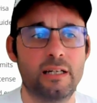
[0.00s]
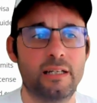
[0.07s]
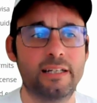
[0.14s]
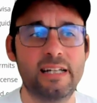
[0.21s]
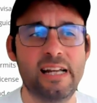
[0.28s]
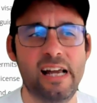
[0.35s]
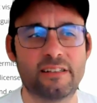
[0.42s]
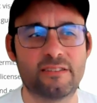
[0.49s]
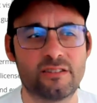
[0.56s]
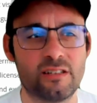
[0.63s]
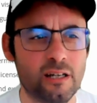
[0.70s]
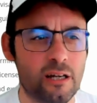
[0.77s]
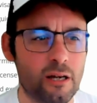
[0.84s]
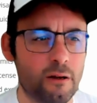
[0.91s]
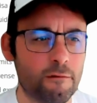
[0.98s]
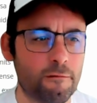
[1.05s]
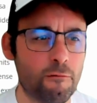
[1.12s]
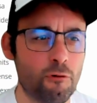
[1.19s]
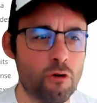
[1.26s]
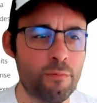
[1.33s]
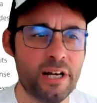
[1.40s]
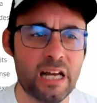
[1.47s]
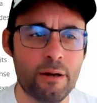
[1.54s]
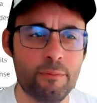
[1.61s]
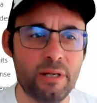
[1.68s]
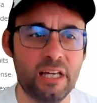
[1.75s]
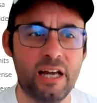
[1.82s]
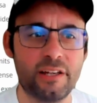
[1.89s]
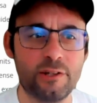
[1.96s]
Next, for
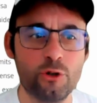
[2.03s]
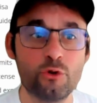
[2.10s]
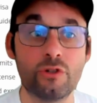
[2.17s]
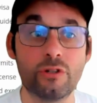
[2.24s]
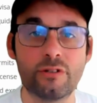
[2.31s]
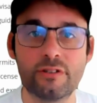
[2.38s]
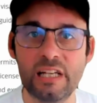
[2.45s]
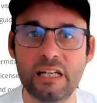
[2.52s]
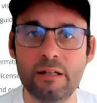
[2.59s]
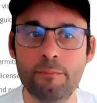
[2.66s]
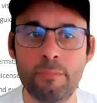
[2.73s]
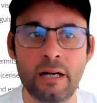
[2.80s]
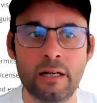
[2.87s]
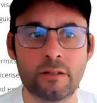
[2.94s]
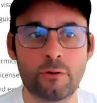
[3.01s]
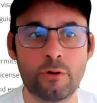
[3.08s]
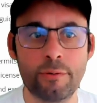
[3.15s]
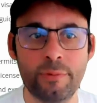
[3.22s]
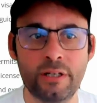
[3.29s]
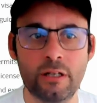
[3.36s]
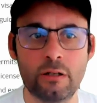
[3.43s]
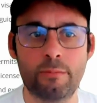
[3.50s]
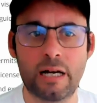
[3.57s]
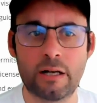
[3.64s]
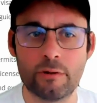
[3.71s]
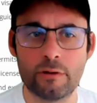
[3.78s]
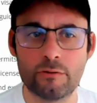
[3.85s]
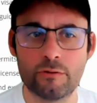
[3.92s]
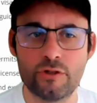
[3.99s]
Miami, I used the state criminal
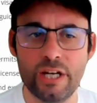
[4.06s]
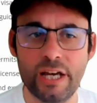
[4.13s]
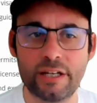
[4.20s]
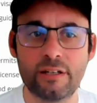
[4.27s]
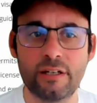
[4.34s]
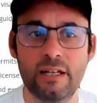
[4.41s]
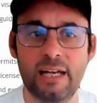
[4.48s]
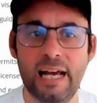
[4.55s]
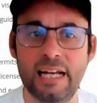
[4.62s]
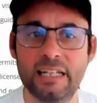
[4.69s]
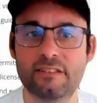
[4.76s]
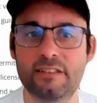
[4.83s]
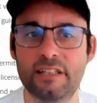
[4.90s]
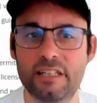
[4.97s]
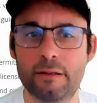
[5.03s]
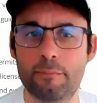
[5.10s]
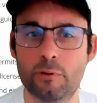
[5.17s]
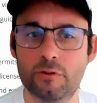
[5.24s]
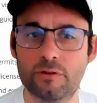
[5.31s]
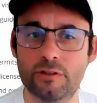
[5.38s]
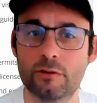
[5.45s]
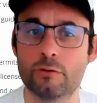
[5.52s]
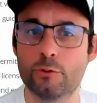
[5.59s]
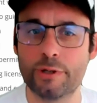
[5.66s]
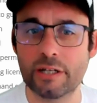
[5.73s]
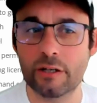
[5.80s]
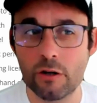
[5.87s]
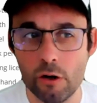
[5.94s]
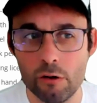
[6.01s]
background check and state apostille
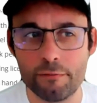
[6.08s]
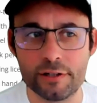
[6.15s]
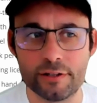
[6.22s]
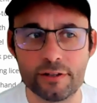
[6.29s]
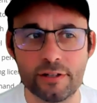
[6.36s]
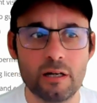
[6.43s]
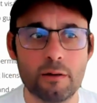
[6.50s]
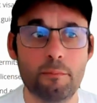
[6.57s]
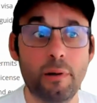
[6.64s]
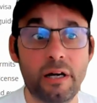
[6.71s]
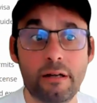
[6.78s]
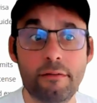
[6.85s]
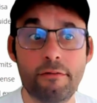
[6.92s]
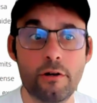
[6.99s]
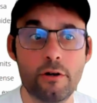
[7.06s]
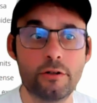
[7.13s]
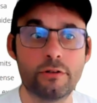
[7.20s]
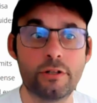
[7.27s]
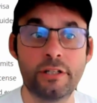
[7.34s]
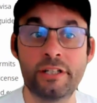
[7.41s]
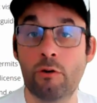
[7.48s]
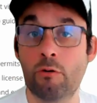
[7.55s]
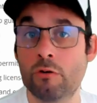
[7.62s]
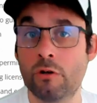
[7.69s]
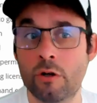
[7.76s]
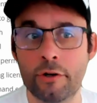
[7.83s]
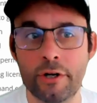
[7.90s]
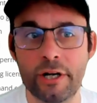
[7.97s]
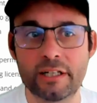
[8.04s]
during COVID, but I've heard they no
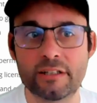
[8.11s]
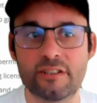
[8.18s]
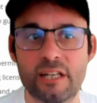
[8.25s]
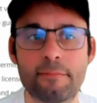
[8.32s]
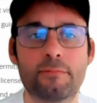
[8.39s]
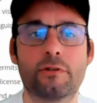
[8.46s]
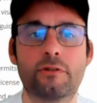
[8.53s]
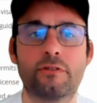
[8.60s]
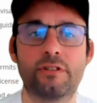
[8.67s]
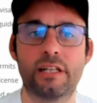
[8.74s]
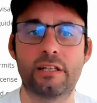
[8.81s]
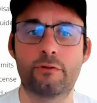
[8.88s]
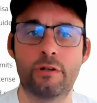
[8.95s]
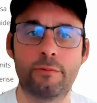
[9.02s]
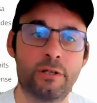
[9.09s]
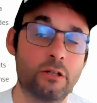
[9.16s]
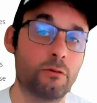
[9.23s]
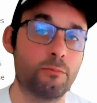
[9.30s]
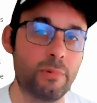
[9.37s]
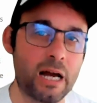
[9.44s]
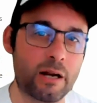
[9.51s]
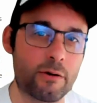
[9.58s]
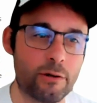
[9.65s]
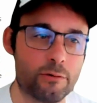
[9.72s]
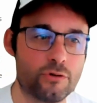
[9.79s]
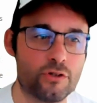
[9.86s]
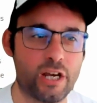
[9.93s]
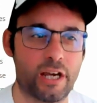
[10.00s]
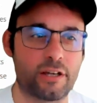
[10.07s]
longer accept the state criminal
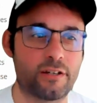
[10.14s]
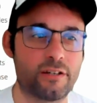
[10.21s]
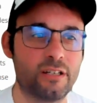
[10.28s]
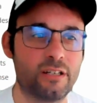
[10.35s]
background check.